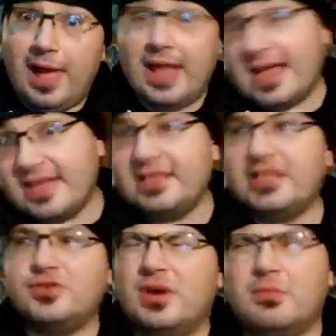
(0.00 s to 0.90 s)
And I
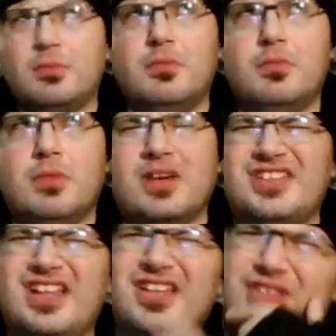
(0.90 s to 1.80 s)
did enjoy.
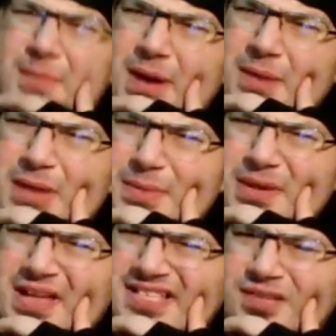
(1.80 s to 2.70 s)
Actually, now that I think about it,
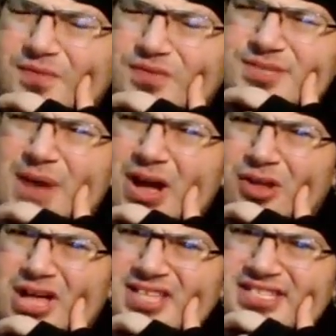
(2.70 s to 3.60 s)
maybe Godzilla vs.
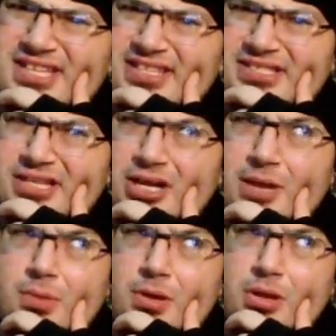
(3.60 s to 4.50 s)
Biollante at the
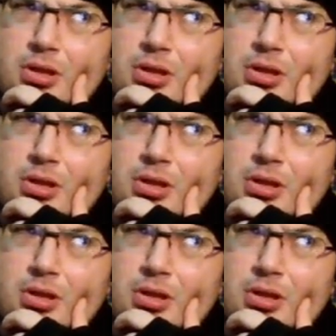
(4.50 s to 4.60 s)
time.